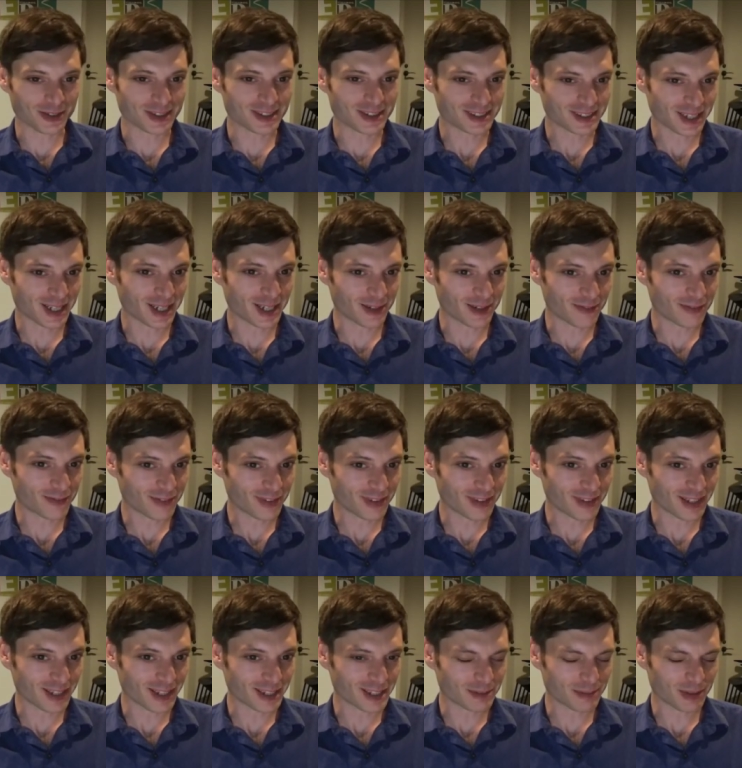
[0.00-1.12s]
side of
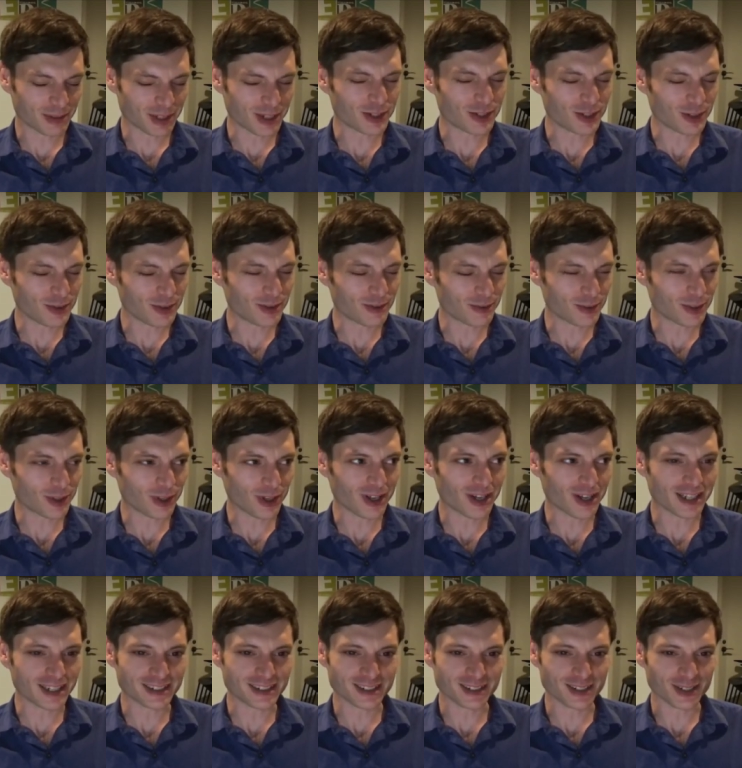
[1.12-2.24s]
things. But then you
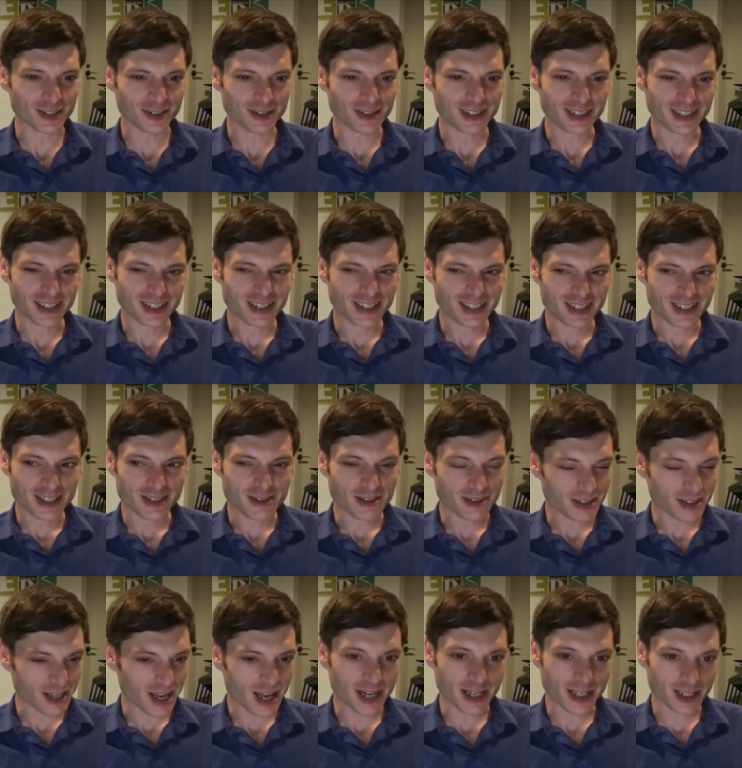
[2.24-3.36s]
realize,
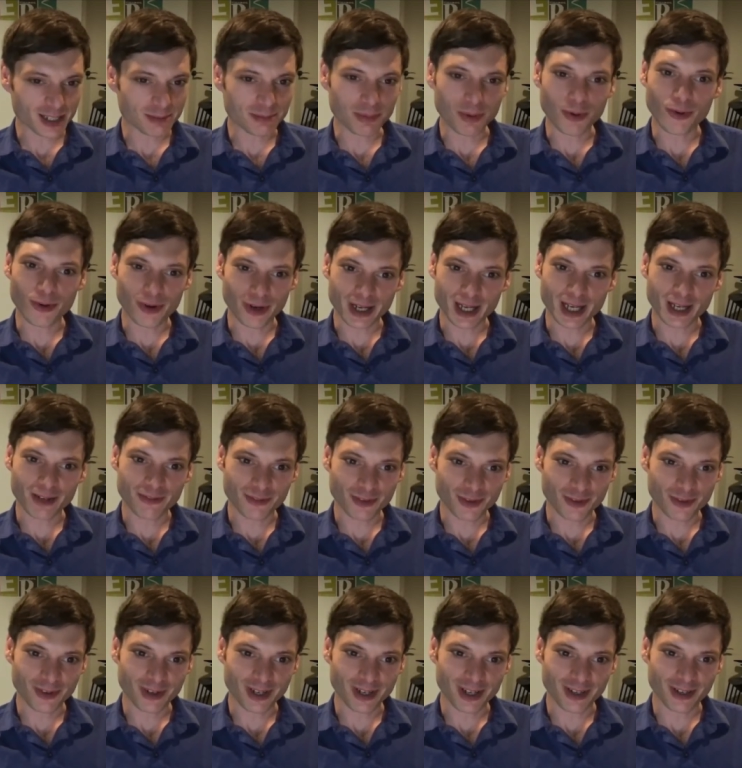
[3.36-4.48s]
kind of gets boring after a
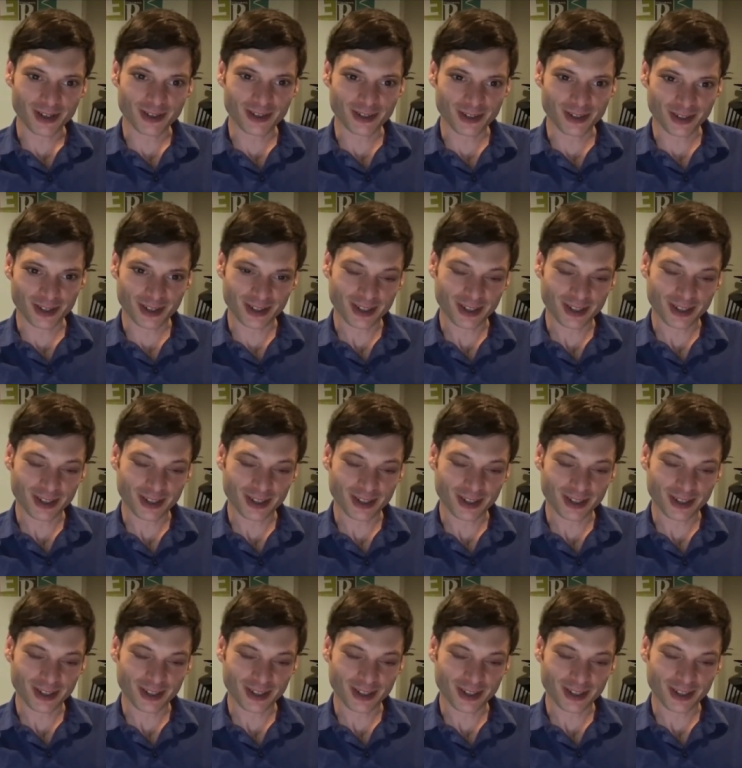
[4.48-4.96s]
while. And tends